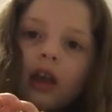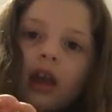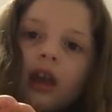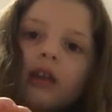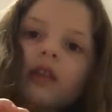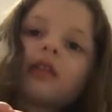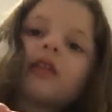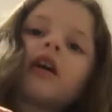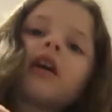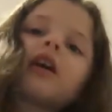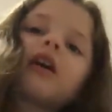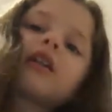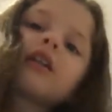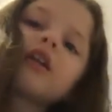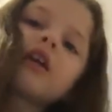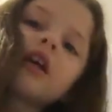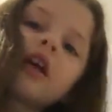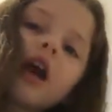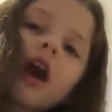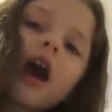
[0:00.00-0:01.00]
And
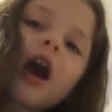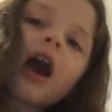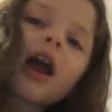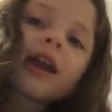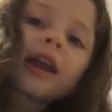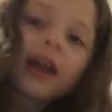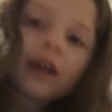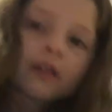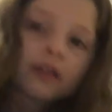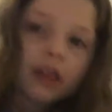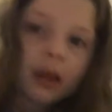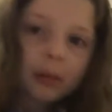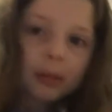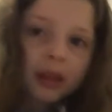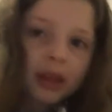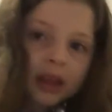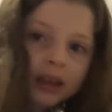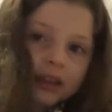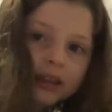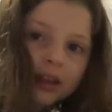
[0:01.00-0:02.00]
then I have
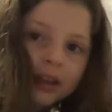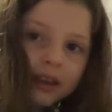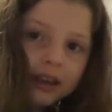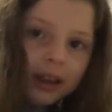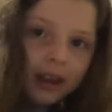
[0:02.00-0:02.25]
something to